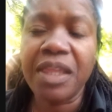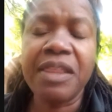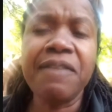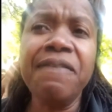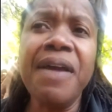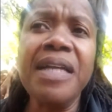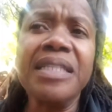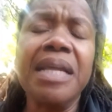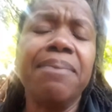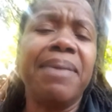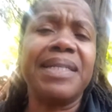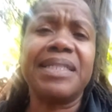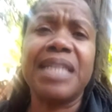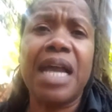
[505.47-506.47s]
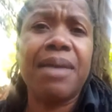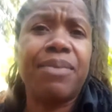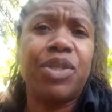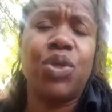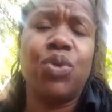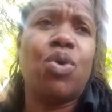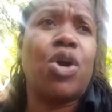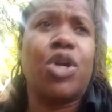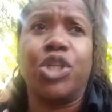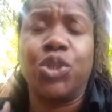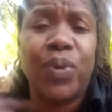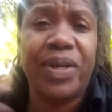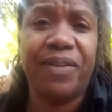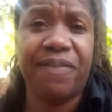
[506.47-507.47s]
the fact that by the time you are
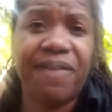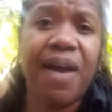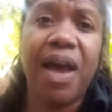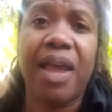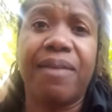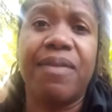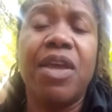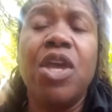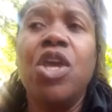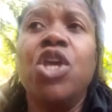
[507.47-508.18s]
25,